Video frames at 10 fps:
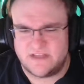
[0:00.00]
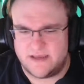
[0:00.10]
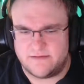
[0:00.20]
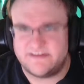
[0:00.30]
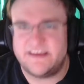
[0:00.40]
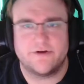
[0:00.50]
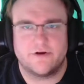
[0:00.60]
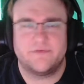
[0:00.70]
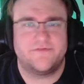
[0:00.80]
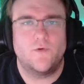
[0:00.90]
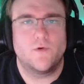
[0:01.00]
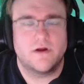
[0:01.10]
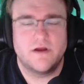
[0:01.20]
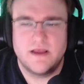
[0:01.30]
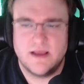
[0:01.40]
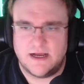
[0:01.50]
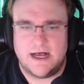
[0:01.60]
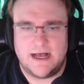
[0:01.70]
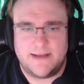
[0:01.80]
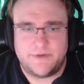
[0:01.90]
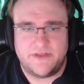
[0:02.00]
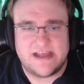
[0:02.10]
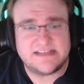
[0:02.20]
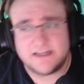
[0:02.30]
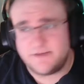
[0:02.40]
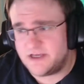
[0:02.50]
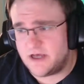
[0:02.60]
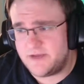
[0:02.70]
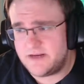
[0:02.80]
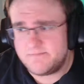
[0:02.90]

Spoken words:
tier before. But that's going to be coming.